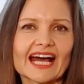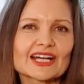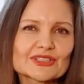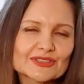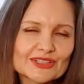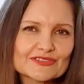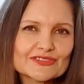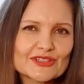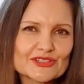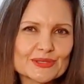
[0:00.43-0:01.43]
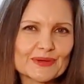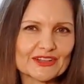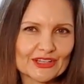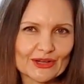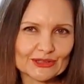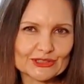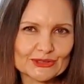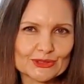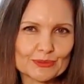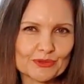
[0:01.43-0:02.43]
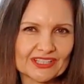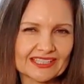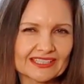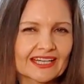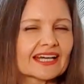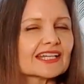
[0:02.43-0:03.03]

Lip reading: Are you confused about the Goldendoodle breed?